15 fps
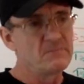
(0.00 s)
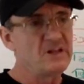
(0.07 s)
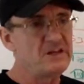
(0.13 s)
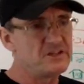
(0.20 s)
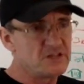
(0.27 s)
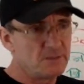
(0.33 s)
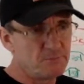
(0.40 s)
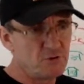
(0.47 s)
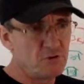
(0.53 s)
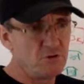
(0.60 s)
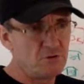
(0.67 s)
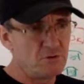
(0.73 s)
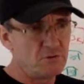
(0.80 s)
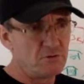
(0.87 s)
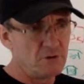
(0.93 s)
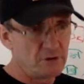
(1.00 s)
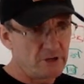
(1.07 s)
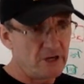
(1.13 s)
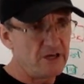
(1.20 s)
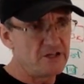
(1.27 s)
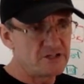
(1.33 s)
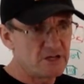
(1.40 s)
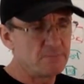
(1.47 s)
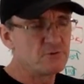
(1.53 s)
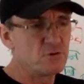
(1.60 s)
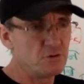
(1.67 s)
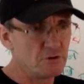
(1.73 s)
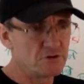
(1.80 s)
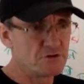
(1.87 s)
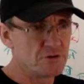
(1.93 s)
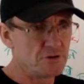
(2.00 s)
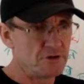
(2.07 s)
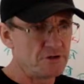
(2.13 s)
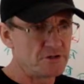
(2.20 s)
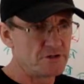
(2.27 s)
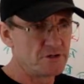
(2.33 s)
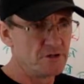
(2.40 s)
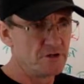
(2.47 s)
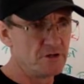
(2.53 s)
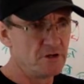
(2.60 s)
It's up to you. Okay, it's up to your choice.